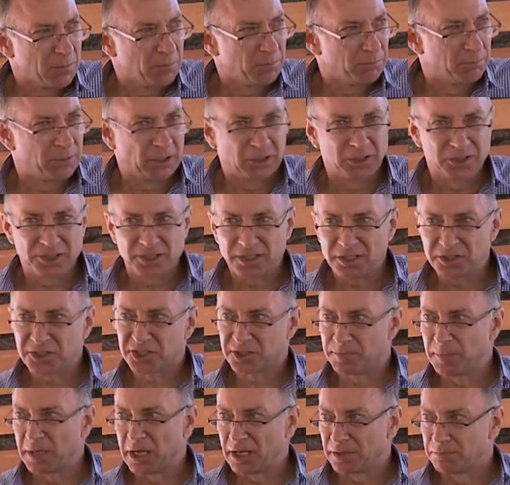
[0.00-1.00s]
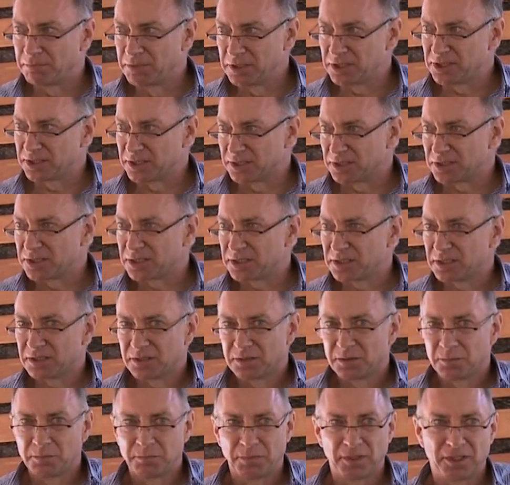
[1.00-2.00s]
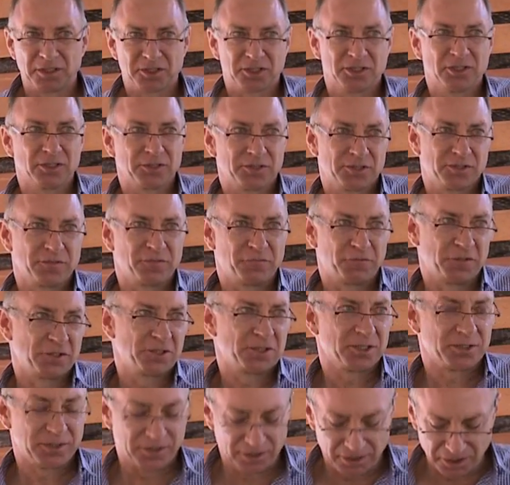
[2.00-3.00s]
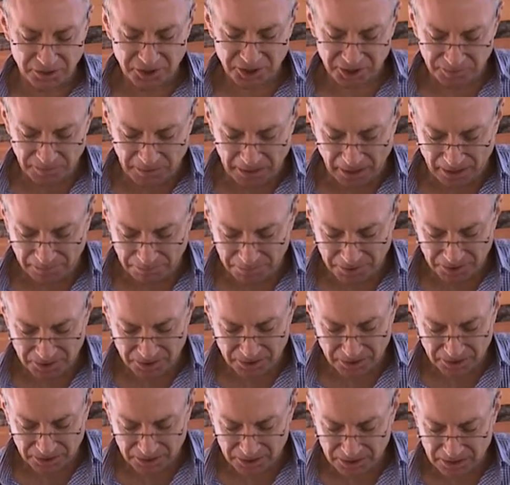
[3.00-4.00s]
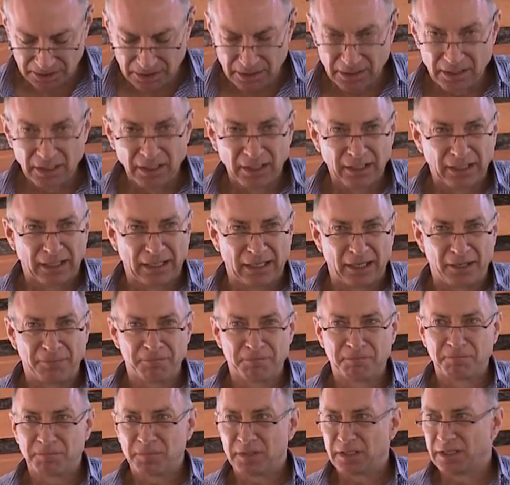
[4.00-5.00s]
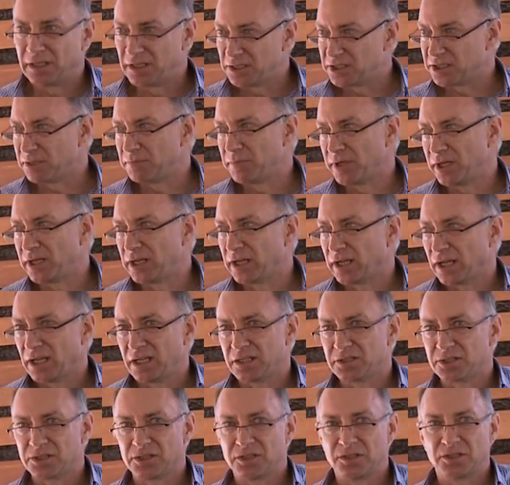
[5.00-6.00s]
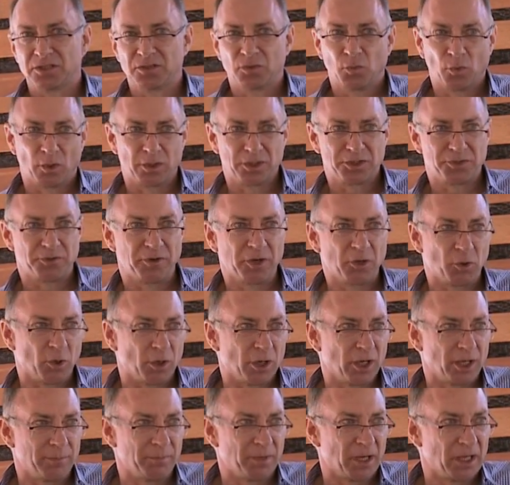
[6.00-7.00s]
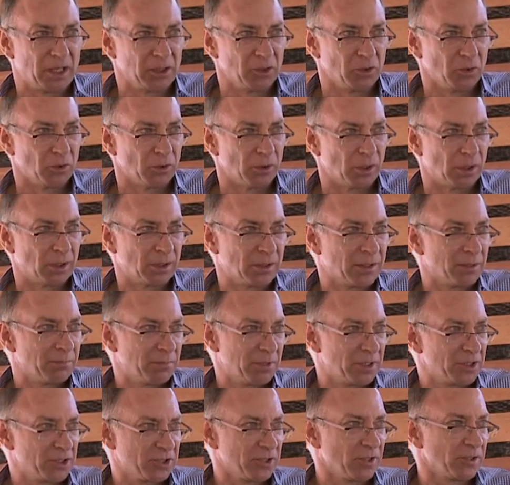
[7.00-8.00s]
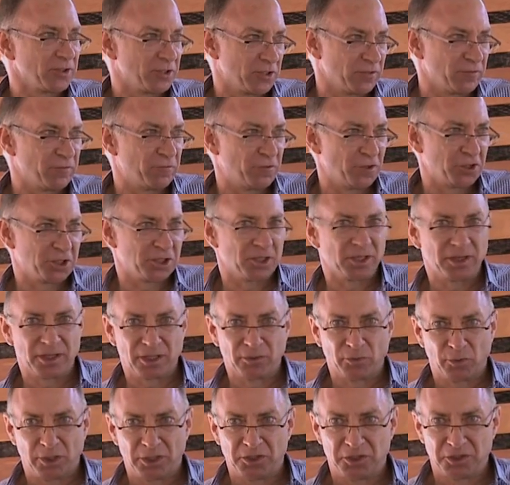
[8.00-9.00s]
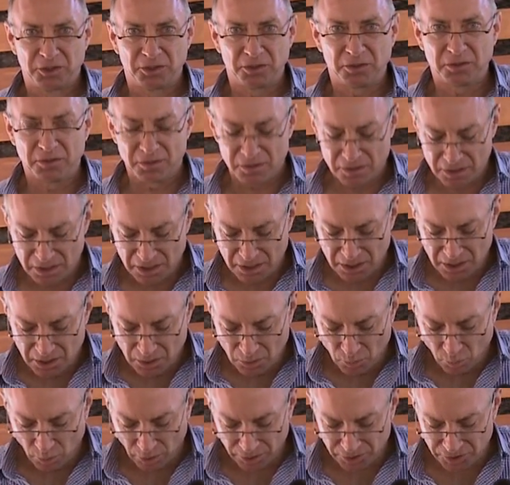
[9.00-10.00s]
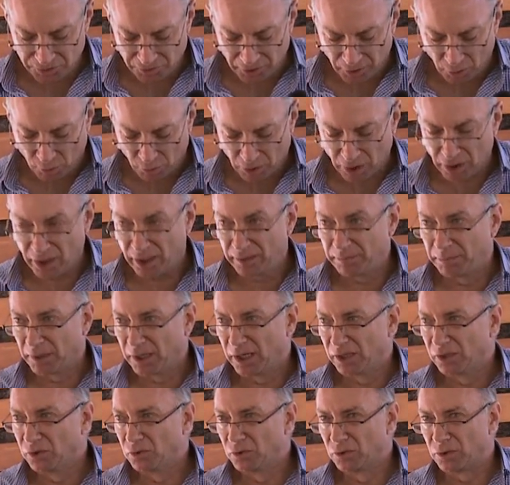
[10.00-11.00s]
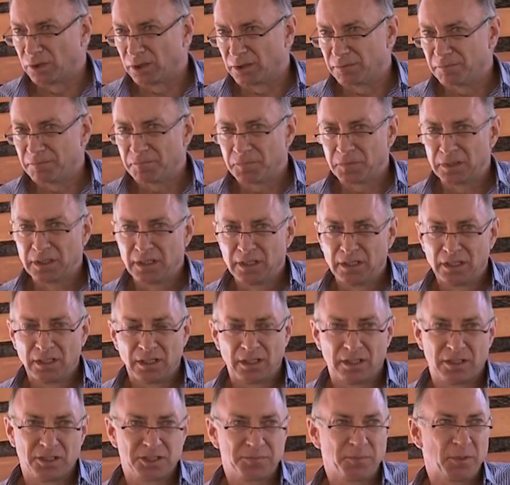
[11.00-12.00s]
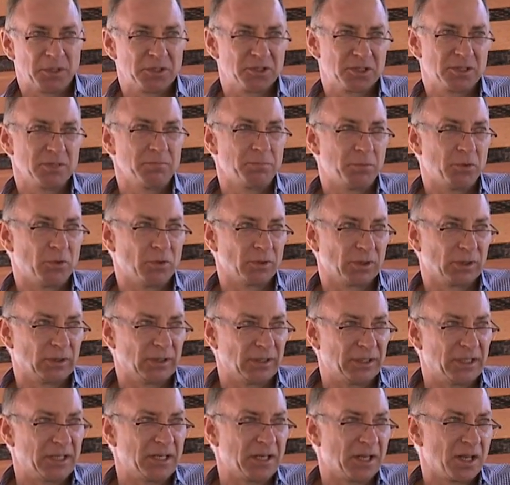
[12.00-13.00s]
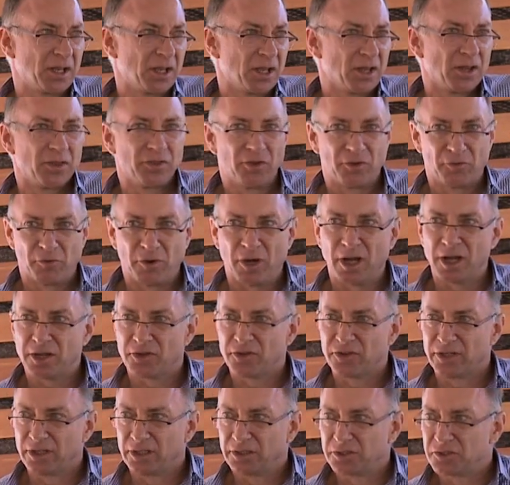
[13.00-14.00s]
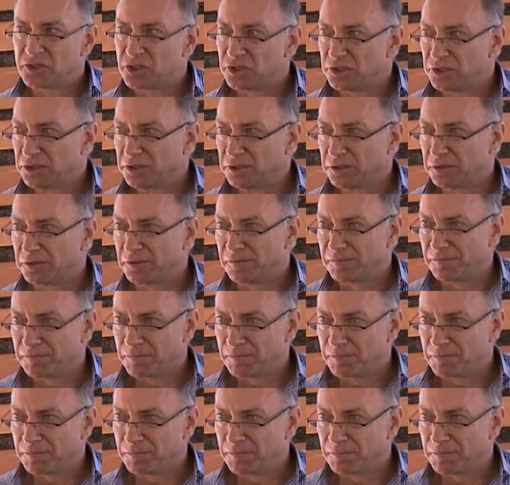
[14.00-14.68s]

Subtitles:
because it is smart business, but it's not sufficient that it's smart business. It is in many cases what is required by law, but it's not sufficient that we do what is required by law. It is most importantly the right thing to do.